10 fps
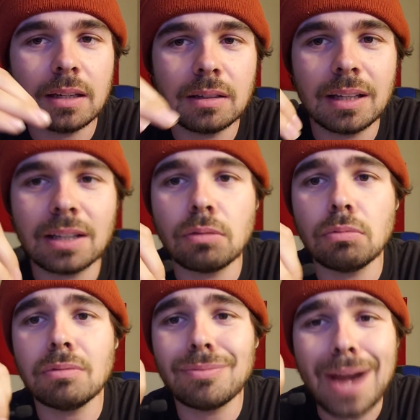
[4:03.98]
And you're like,
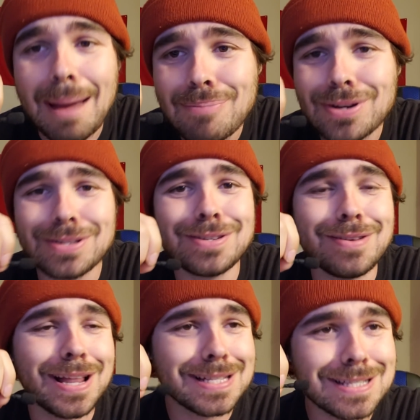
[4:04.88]
well, rappers do
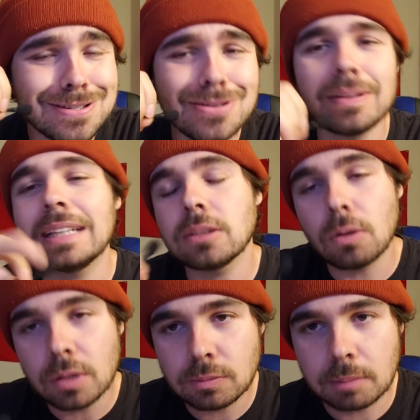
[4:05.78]
it. It's cool. That's the
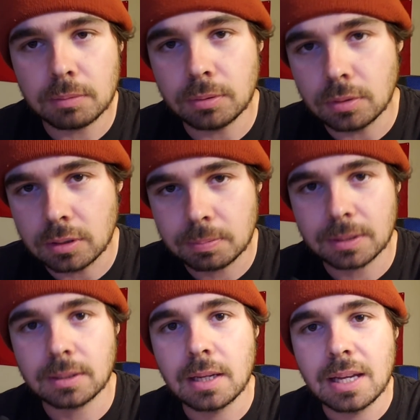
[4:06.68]
whole reason why people do it is
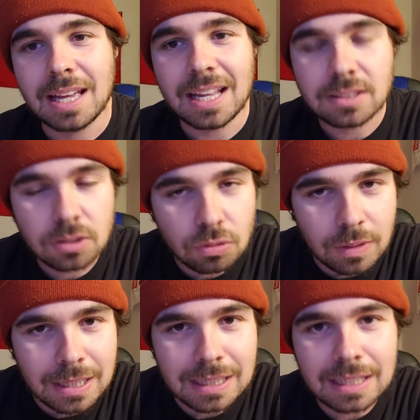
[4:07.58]
because it's
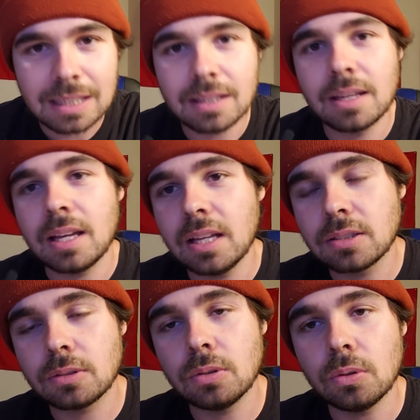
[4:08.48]
trendy.
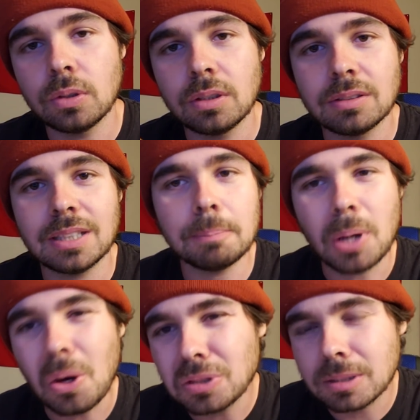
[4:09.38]
It's cool. You see
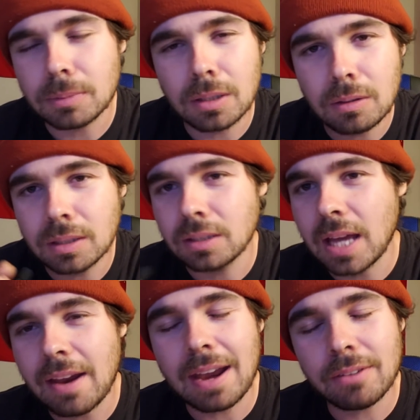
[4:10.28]
Post Malone and
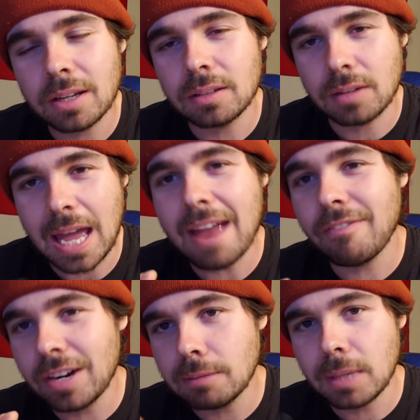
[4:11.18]
every other,
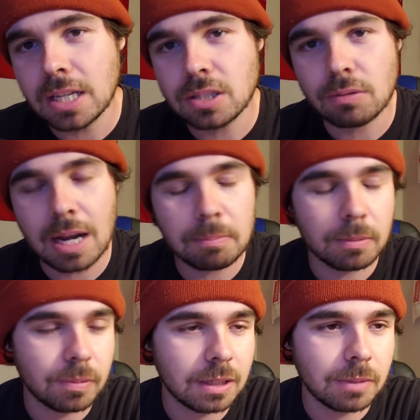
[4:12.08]
every major rapper
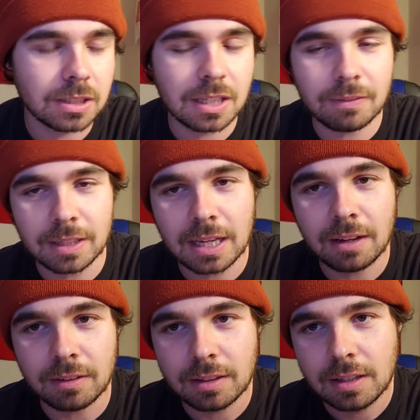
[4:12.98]
pretty much coming
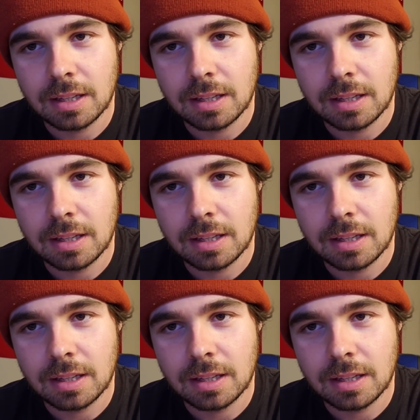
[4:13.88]
out